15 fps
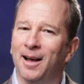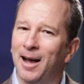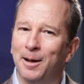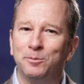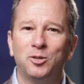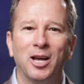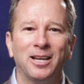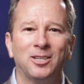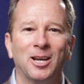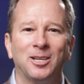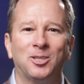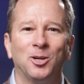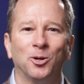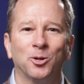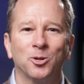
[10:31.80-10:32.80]
I'm JJ
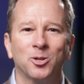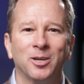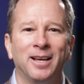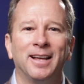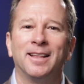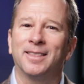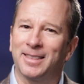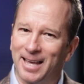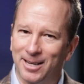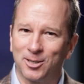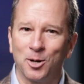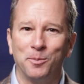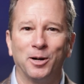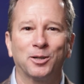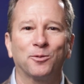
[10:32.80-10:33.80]
Childers. Thanks
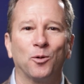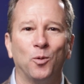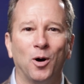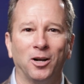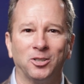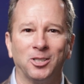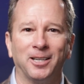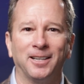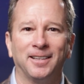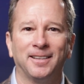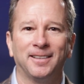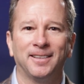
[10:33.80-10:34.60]
so much for watching.